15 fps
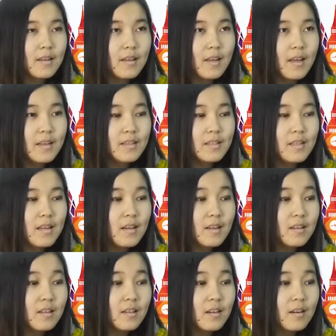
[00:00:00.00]
and the
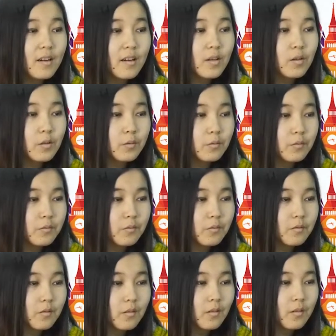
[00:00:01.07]
raccoon.
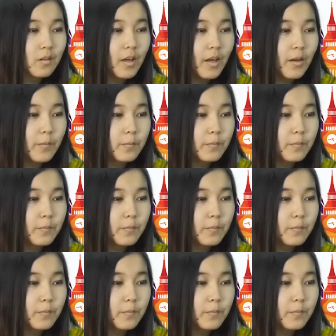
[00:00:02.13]
Okay.